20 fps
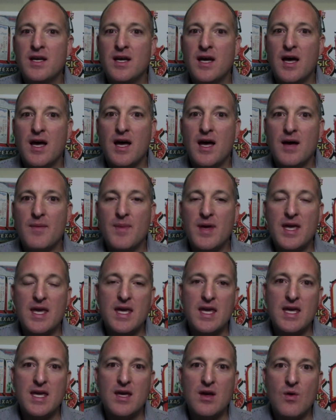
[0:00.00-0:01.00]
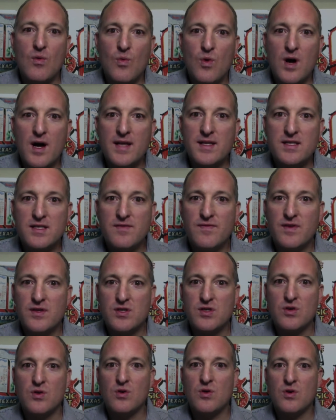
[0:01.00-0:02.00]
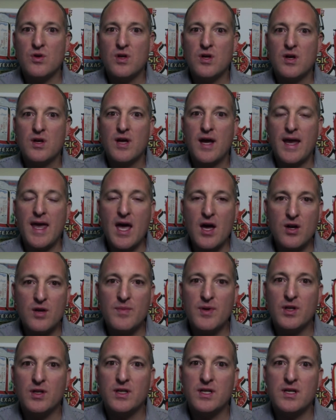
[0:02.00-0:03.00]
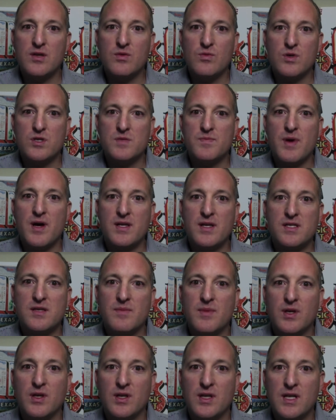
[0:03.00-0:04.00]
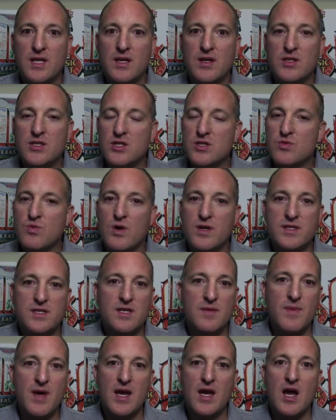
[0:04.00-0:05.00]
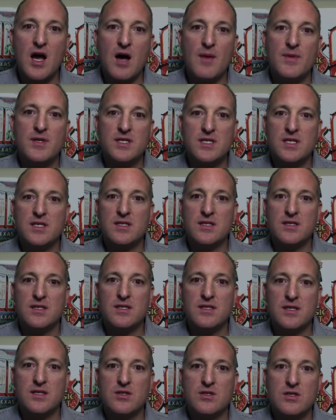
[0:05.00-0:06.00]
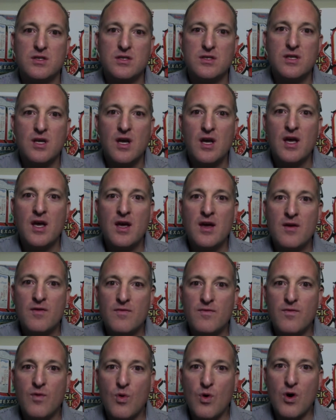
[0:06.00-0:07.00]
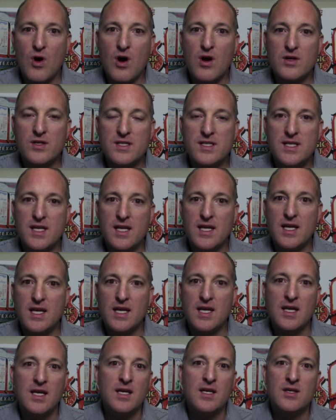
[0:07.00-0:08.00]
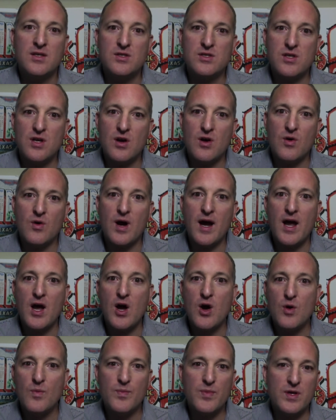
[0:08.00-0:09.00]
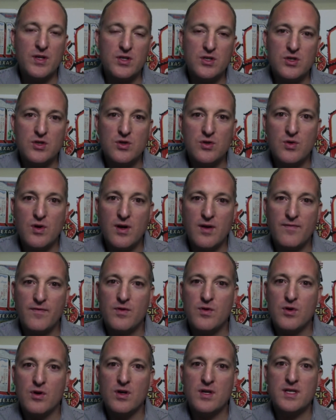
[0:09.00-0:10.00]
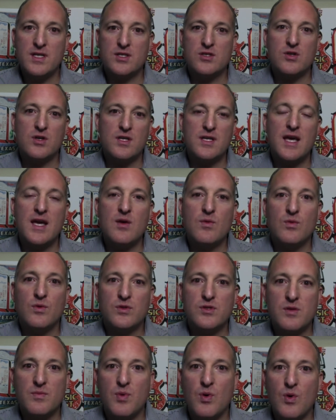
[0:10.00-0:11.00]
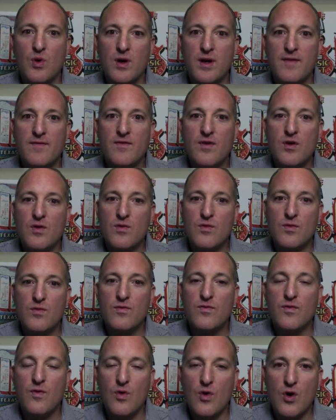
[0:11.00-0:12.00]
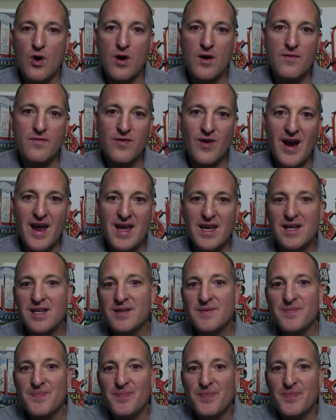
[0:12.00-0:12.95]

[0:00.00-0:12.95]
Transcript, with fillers: Uh, he wants fiscal accountability and responsibility and just wants to make common sense decisions for our city. So I hope that you, if you're in District eight, will support and vote for Frank.